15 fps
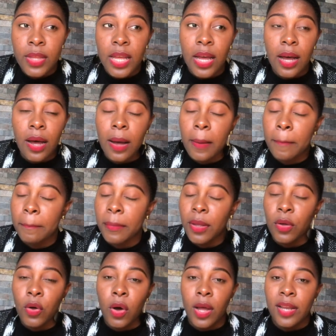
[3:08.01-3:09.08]

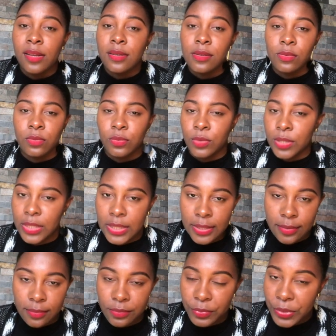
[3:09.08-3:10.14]
God was
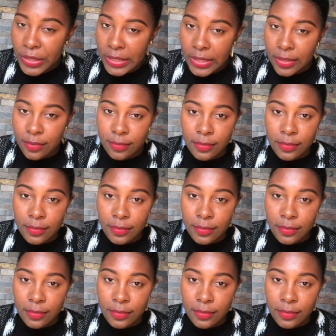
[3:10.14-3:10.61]
really